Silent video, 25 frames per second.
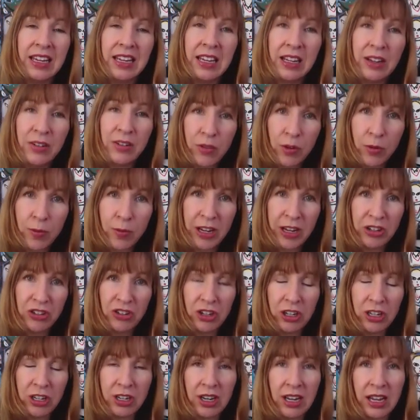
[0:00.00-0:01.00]

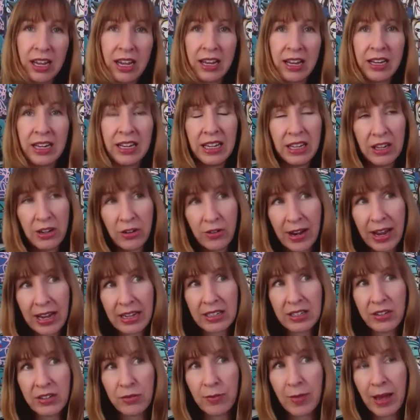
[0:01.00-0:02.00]
information and
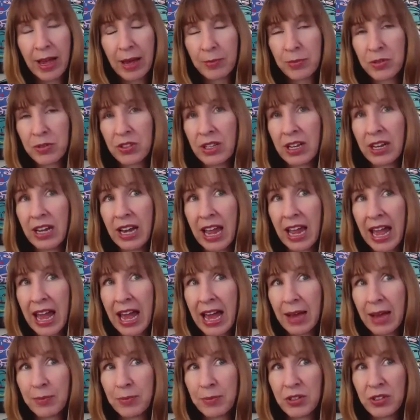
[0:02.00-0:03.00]
interactive maps and
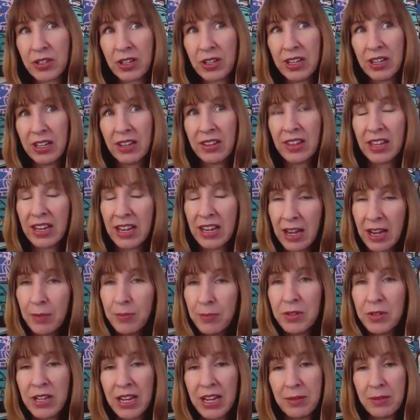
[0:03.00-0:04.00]
apps that
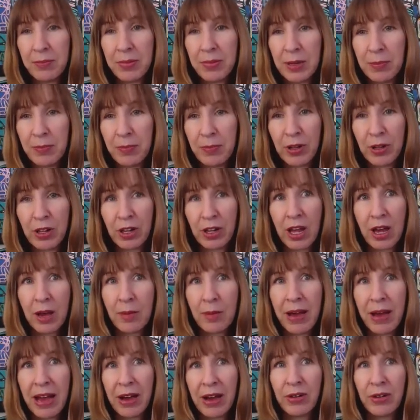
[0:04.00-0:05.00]
update people
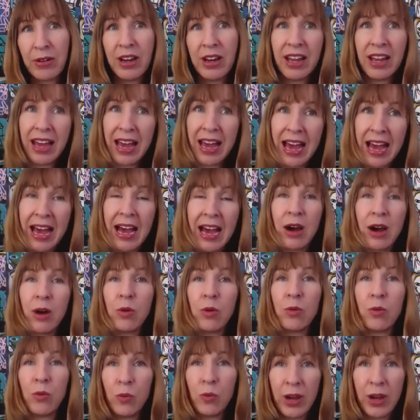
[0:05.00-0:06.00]
about
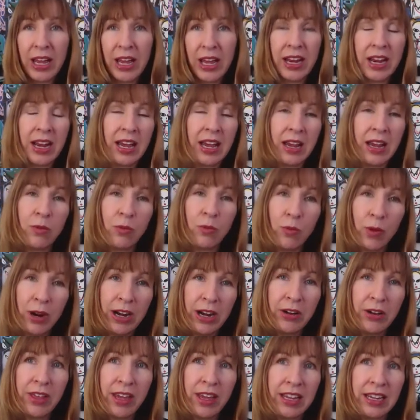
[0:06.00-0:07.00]
how, when, and
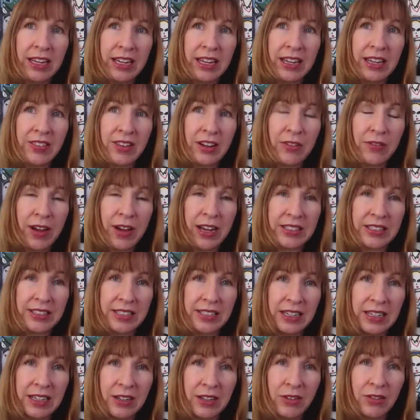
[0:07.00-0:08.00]
where they can get their
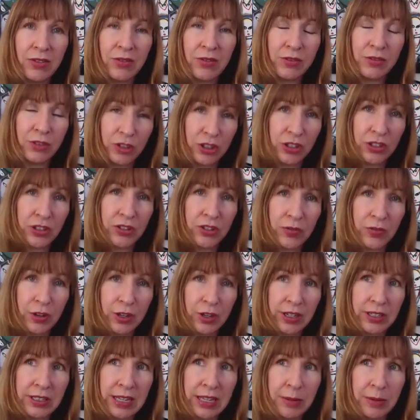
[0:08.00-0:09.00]
vaccine, just
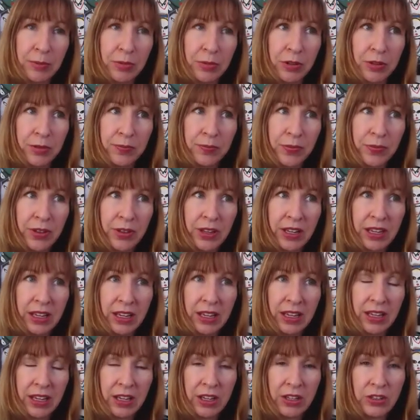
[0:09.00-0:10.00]
for example.
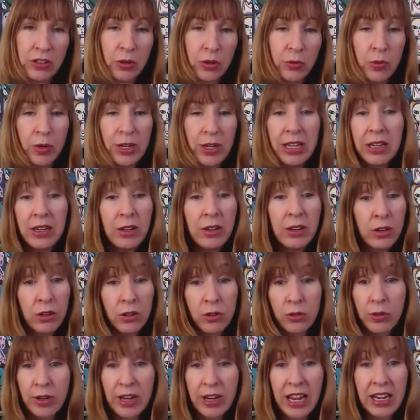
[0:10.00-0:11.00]
So we
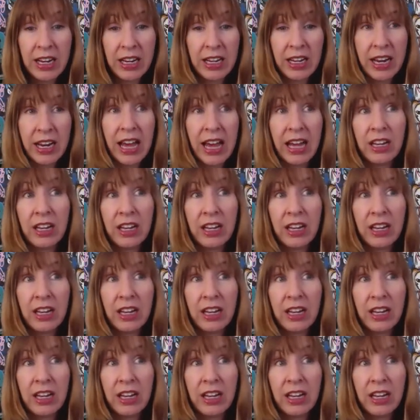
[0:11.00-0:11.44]
created